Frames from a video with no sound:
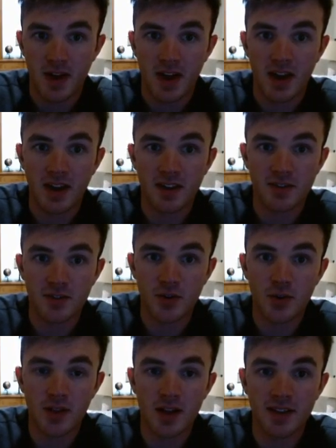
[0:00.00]
And so a
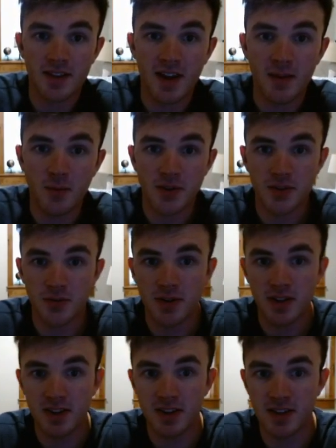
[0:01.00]
lot of time when you
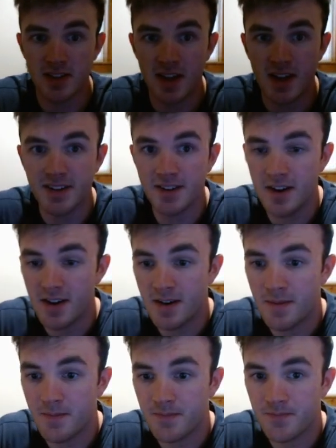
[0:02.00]
get this lined up